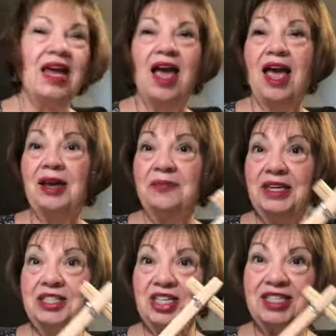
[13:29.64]
I had
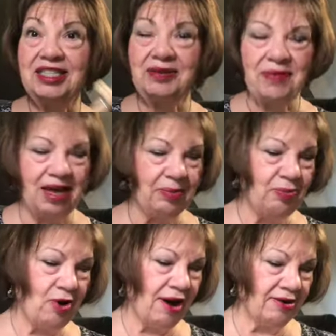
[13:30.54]
mentioned in my
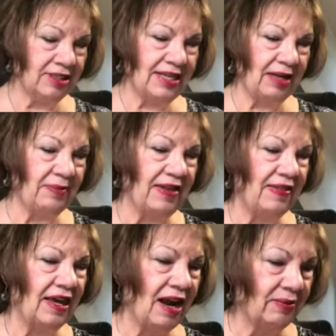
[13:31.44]
prior segment
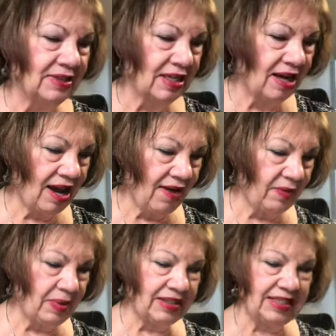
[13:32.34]
that I was going to have a
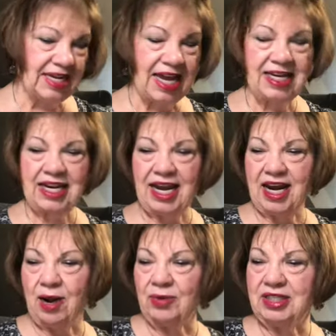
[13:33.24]
busy day today and
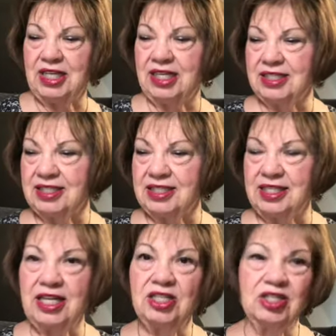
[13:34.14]
I wouldn't get to
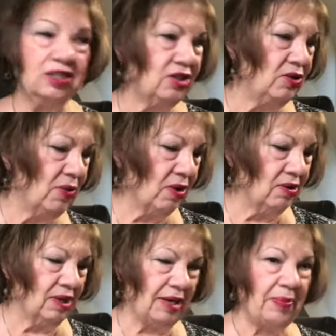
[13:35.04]
stitch too
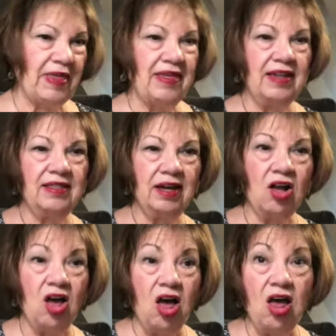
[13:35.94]
early, but that the
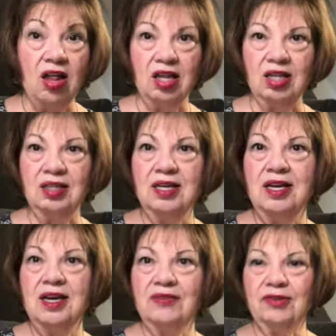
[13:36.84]
call
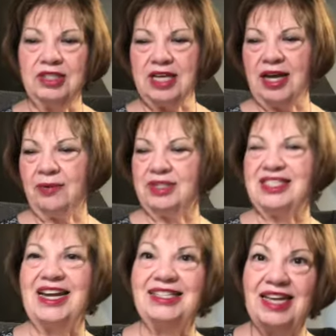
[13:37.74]
for today was
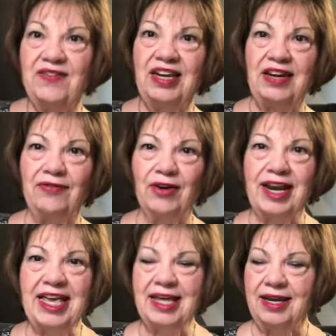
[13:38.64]
Nativity for
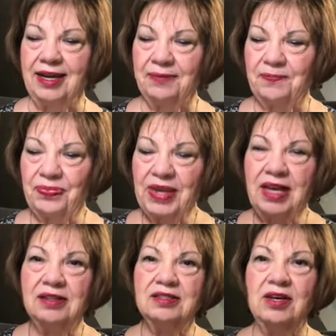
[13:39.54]
N.
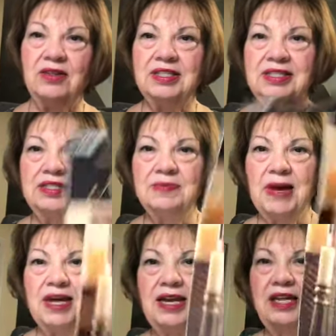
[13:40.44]
So this is
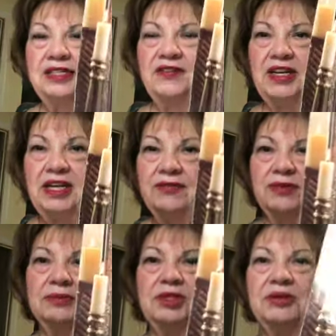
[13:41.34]
my Nativity
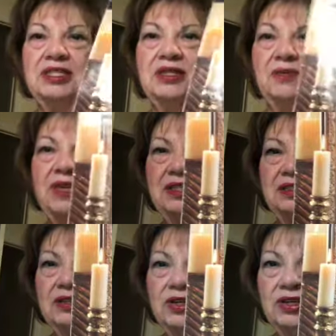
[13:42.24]
from Teresa
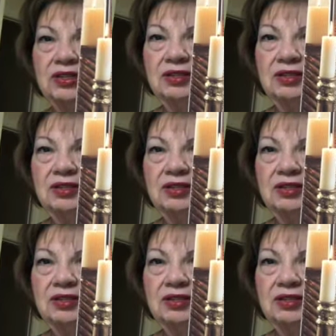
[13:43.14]
Wentzler.